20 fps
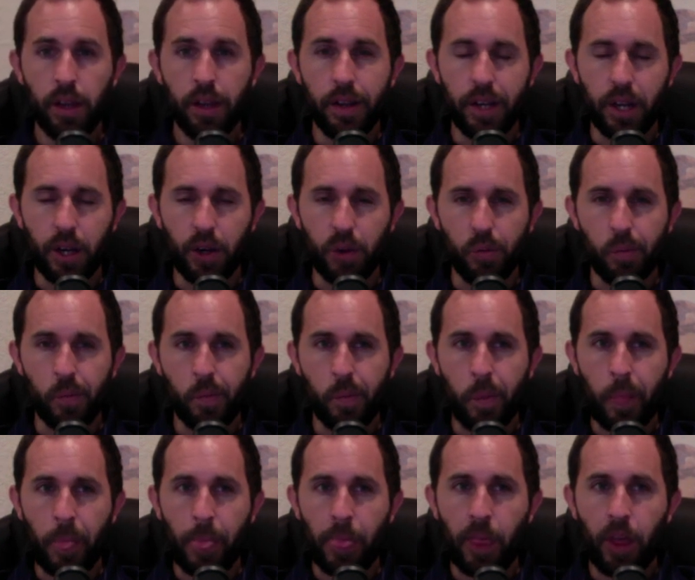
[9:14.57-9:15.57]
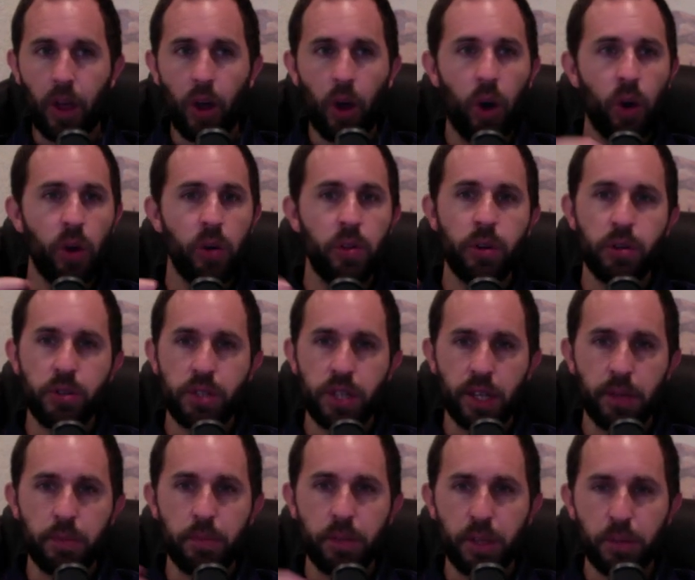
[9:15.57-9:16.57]
Now, are there
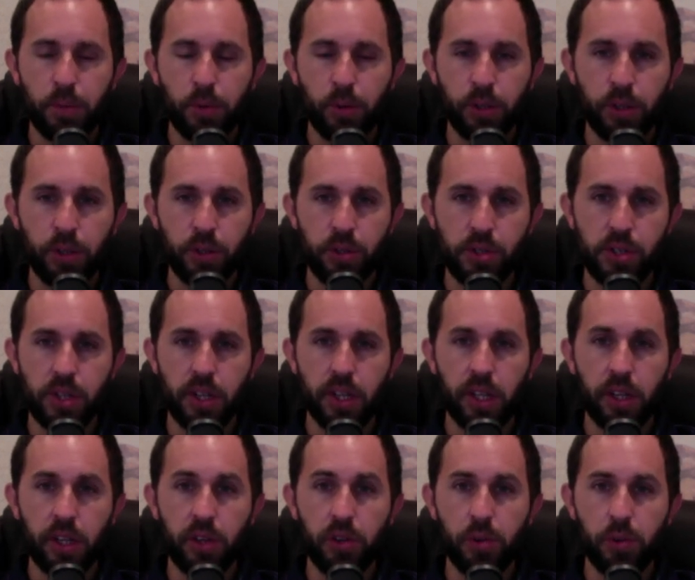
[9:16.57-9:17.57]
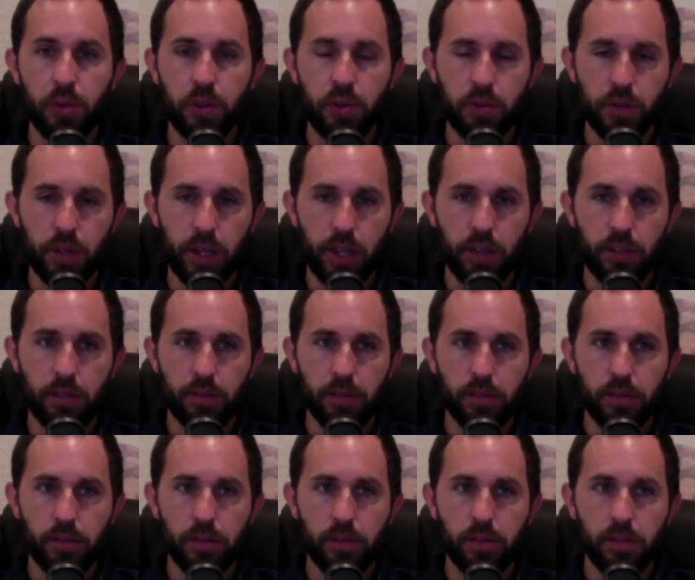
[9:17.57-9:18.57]
10 people in your city who would do that?
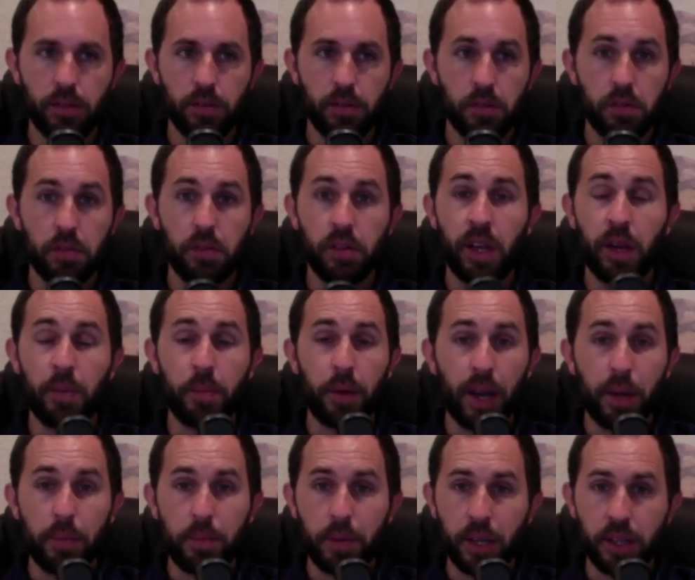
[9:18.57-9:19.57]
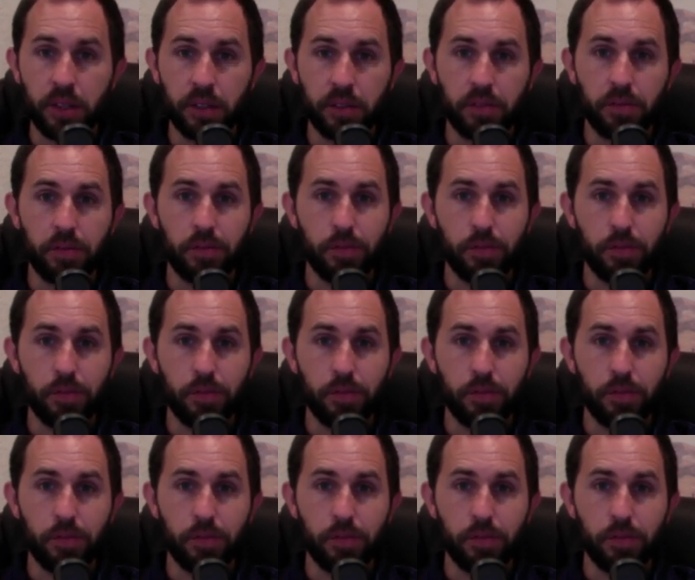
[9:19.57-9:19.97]
In my opinion,